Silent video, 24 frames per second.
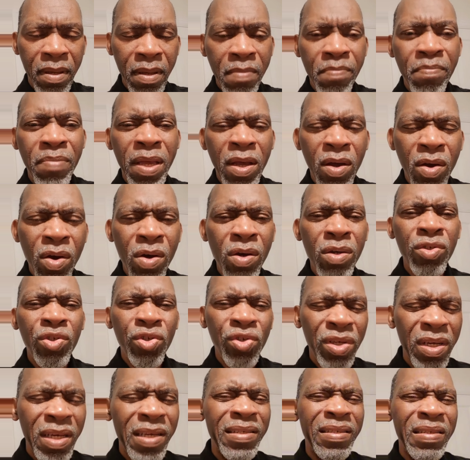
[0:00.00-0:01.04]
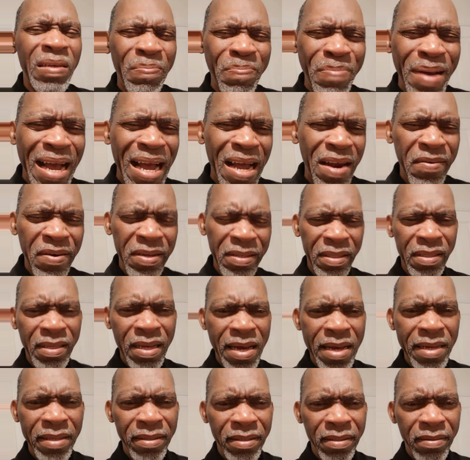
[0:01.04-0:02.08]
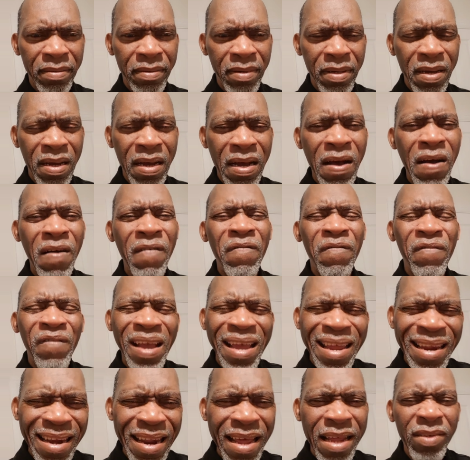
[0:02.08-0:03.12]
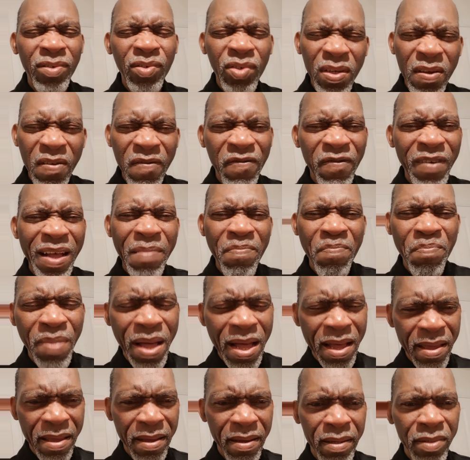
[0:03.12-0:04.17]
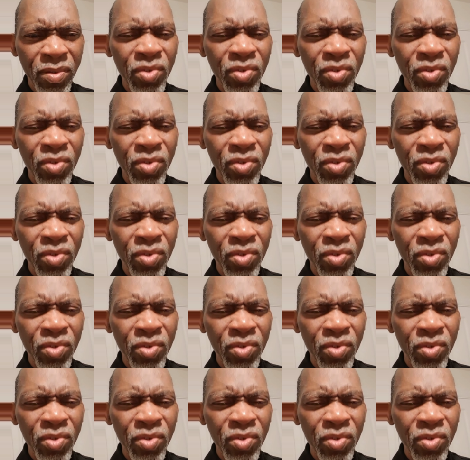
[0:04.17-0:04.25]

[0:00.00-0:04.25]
Because she's a parasite, a financial vampire.